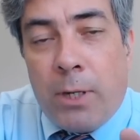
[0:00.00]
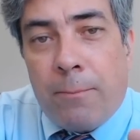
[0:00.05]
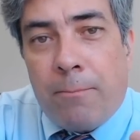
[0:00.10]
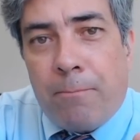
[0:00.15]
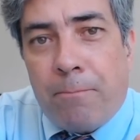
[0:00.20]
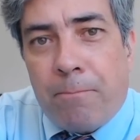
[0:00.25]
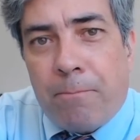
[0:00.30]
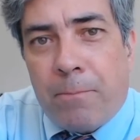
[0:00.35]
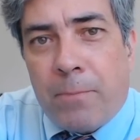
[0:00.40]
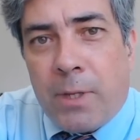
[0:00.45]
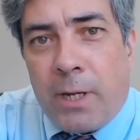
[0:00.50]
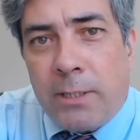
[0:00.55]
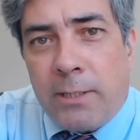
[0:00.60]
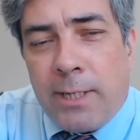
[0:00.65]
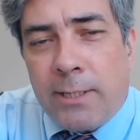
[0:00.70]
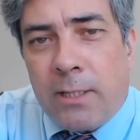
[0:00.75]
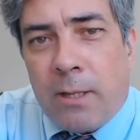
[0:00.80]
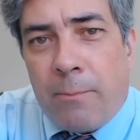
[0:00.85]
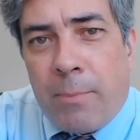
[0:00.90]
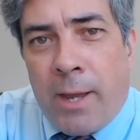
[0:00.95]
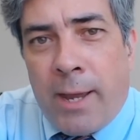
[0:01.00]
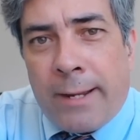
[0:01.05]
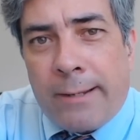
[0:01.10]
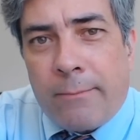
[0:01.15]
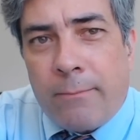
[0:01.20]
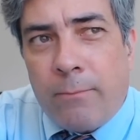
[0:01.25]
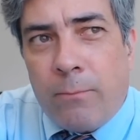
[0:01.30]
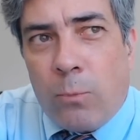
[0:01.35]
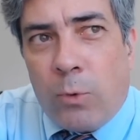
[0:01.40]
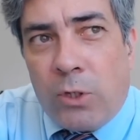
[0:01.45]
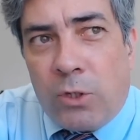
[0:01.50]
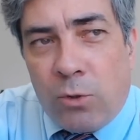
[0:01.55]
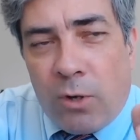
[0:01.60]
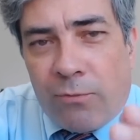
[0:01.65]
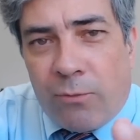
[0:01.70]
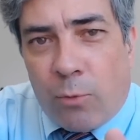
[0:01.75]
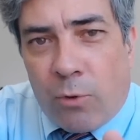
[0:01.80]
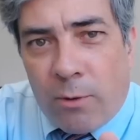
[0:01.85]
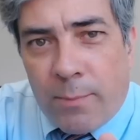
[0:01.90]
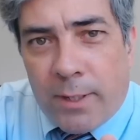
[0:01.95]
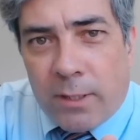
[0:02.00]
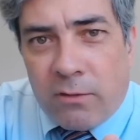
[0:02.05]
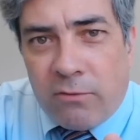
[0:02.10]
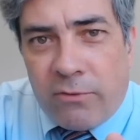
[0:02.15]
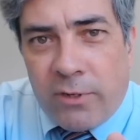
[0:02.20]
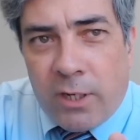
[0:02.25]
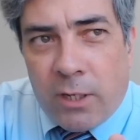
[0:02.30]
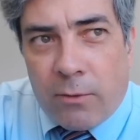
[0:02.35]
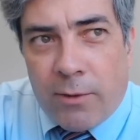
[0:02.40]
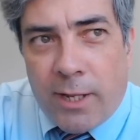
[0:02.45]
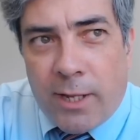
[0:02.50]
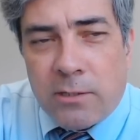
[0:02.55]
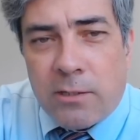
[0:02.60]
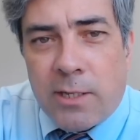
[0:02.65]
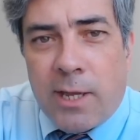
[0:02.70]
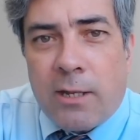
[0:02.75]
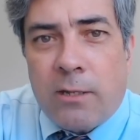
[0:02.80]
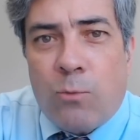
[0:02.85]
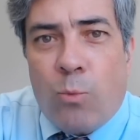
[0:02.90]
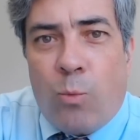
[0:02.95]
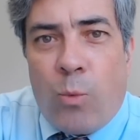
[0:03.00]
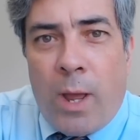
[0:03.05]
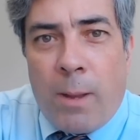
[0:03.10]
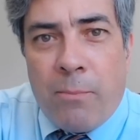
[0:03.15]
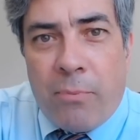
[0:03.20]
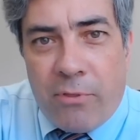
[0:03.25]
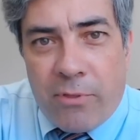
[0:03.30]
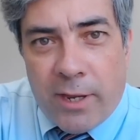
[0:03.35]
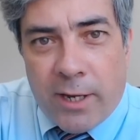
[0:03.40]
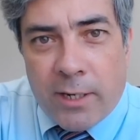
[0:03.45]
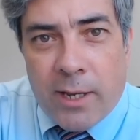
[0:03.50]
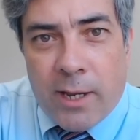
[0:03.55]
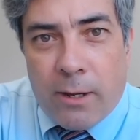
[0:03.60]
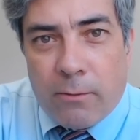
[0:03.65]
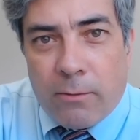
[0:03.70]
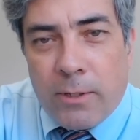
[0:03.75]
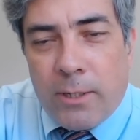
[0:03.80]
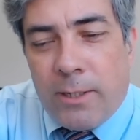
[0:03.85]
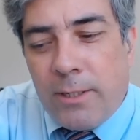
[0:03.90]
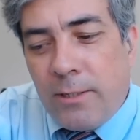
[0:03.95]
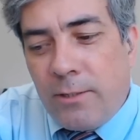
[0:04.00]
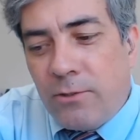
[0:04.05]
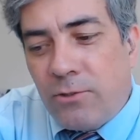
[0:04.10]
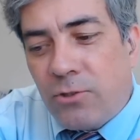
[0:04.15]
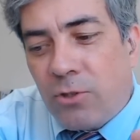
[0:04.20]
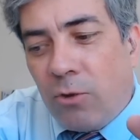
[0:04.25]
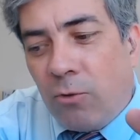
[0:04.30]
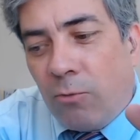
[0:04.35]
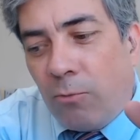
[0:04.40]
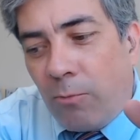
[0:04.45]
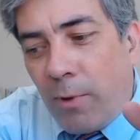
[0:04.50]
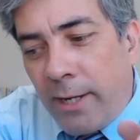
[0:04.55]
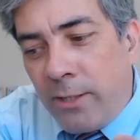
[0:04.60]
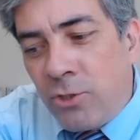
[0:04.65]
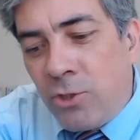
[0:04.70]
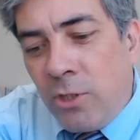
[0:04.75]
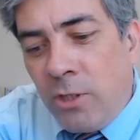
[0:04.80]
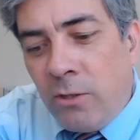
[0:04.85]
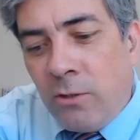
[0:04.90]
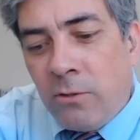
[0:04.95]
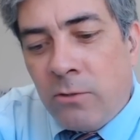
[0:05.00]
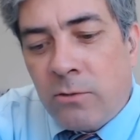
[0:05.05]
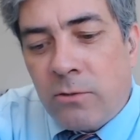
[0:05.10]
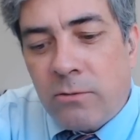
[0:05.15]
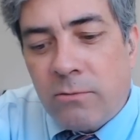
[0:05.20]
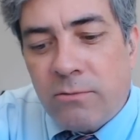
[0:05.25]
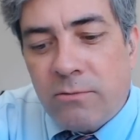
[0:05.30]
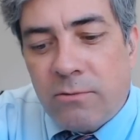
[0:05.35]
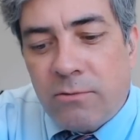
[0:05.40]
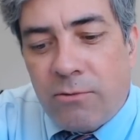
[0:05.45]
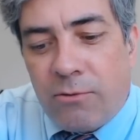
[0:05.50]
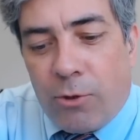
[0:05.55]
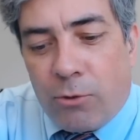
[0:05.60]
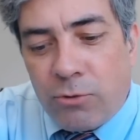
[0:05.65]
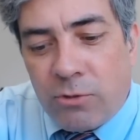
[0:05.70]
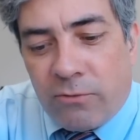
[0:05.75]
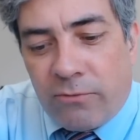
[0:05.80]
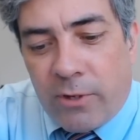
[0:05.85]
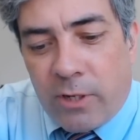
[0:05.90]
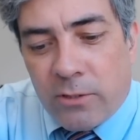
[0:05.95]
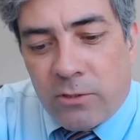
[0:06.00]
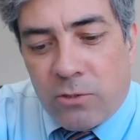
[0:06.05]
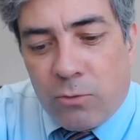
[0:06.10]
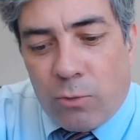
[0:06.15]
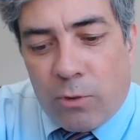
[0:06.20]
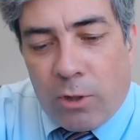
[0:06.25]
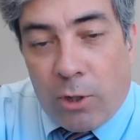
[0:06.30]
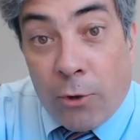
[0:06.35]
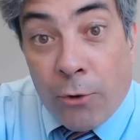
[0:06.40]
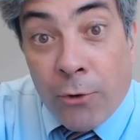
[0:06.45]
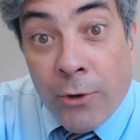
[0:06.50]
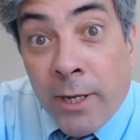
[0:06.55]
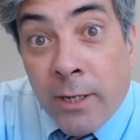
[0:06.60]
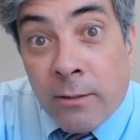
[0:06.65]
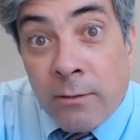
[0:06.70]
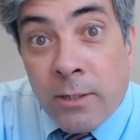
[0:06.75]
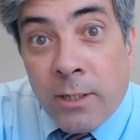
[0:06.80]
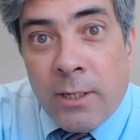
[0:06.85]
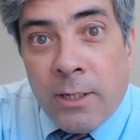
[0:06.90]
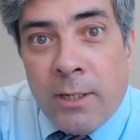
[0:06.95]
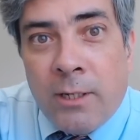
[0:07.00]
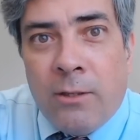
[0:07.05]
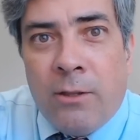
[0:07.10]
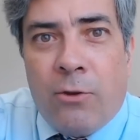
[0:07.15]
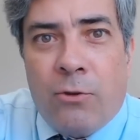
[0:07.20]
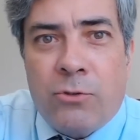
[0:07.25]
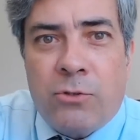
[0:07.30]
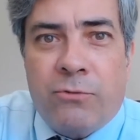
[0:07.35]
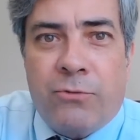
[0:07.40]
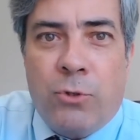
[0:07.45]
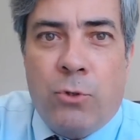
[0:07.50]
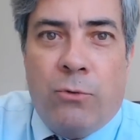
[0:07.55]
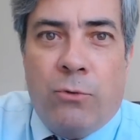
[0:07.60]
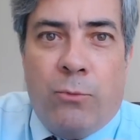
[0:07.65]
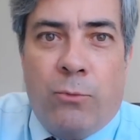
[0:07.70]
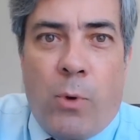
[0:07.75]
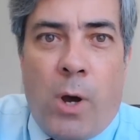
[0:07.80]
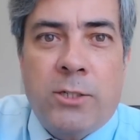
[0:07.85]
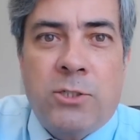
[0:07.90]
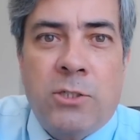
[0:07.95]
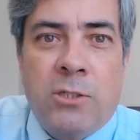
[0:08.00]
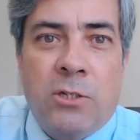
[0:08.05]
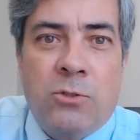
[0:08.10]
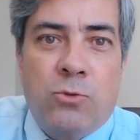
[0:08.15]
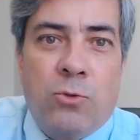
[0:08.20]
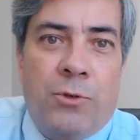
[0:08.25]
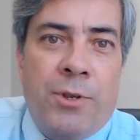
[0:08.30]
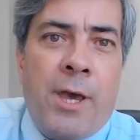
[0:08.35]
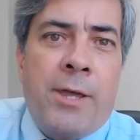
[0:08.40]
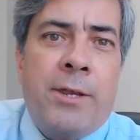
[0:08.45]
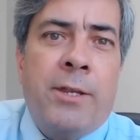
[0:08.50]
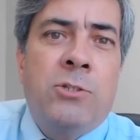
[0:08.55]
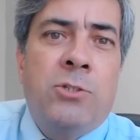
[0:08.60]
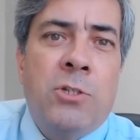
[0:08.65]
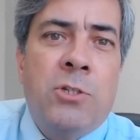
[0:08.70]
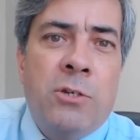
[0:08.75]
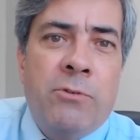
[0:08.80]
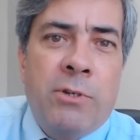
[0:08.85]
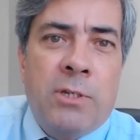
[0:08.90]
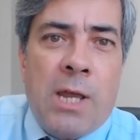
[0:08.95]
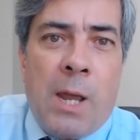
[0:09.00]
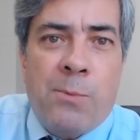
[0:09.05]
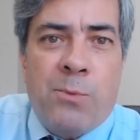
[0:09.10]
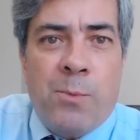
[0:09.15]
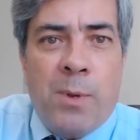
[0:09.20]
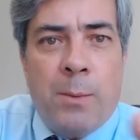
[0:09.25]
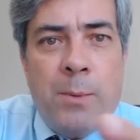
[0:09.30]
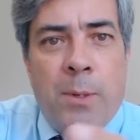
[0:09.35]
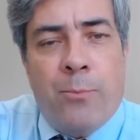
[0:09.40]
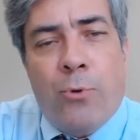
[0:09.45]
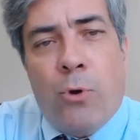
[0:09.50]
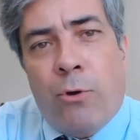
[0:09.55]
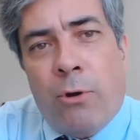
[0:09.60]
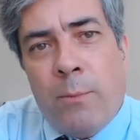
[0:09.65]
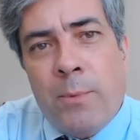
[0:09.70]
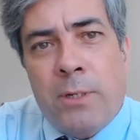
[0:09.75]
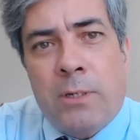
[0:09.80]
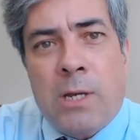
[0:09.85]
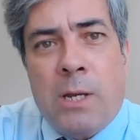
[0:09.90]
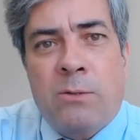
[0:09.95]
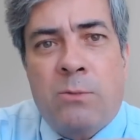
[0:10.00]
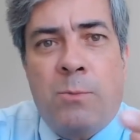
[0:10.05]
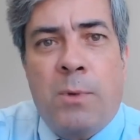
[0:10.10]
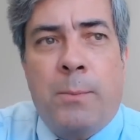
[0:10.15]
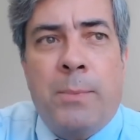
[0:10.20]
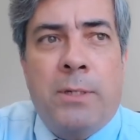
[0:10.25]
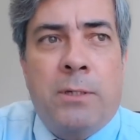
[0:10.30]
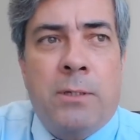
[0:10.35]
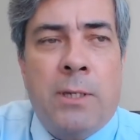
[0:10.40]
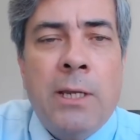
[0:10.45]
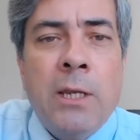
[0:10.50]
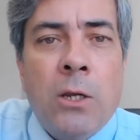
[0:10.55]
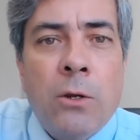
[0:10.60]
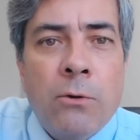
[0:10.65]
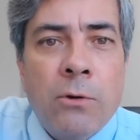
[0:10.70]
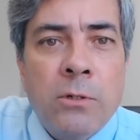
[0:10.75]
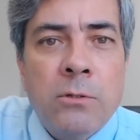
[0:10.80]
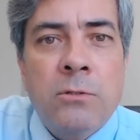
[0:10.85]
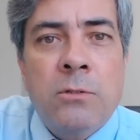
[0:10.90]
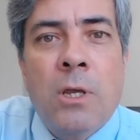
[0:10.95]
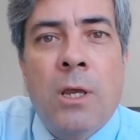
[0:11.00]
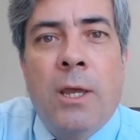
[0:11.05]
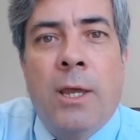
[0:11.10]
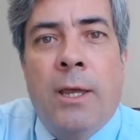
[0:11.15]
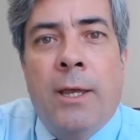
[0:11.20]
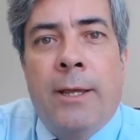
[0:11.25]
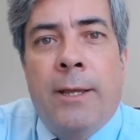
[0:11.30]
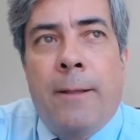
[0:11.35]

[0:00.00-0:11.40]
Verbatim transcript: But I take that back. We do have to worry about the video. That's that web thing now. So engineers, those of us who are learning, those of you who are watching this who are not engineering types, maybe programming types, maybe tinkerers,